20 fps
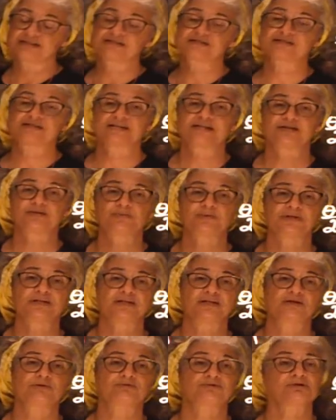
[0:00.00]
theta being
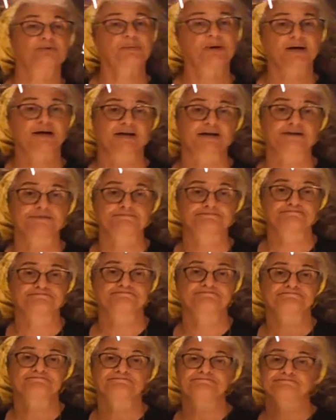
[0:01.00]
equal to pi
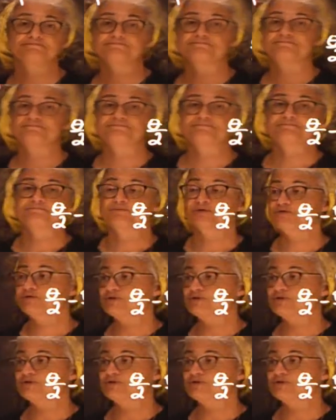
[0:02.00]
for